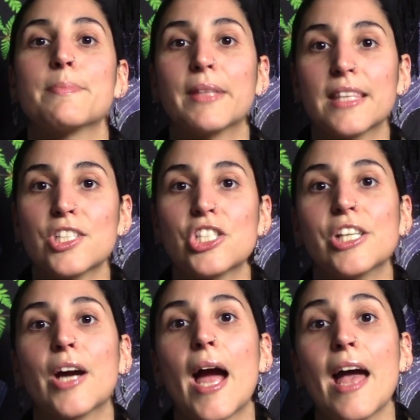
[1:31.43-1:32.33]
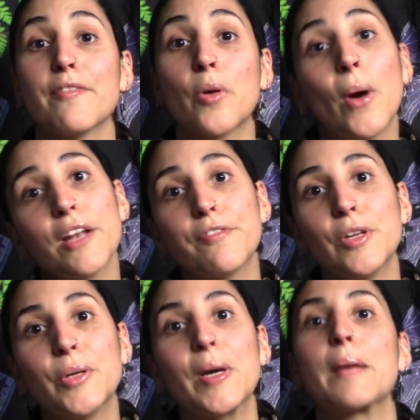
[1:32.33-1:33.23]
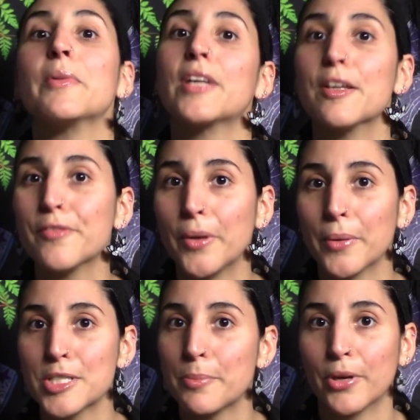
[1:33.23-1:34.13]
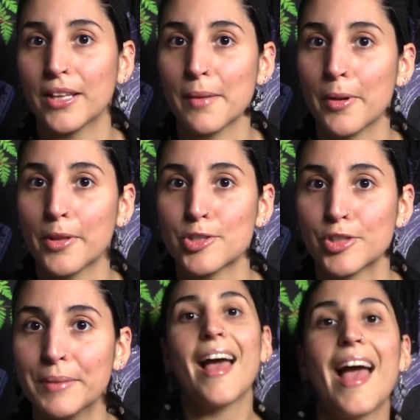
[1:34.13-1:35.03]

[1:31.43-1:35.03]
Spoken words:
but this year I have quite a few and I'm looking forward to putting them on the tree.